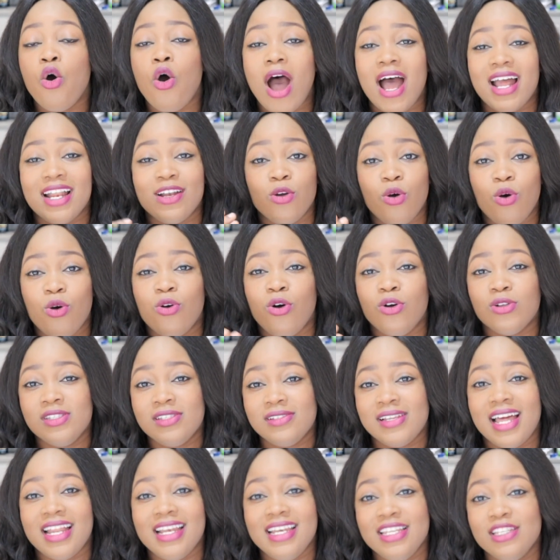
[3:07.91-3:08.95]
and
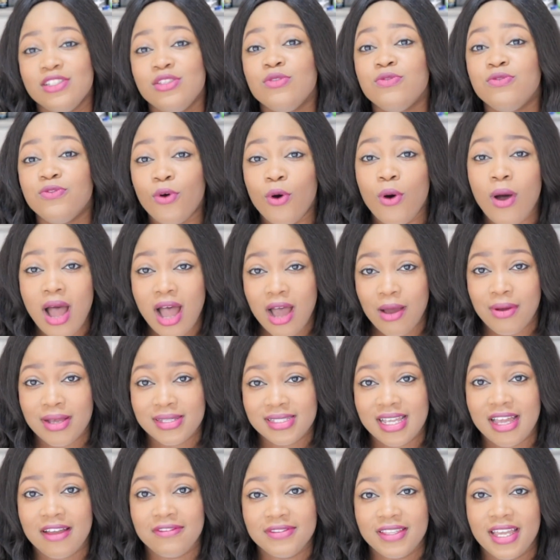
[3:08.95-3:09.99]
until at least 4 hours
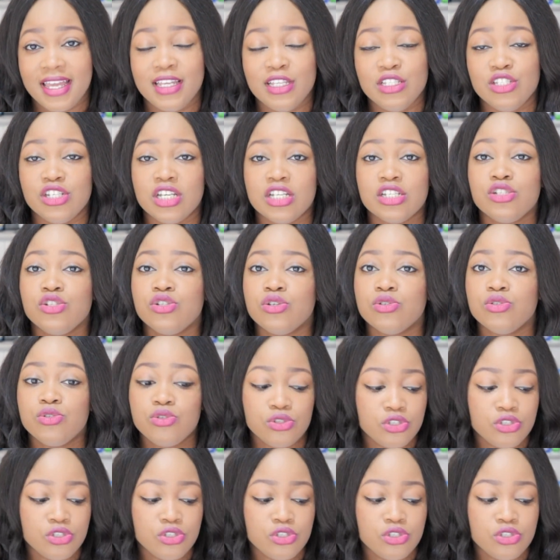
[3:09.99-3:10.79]
after ingestion.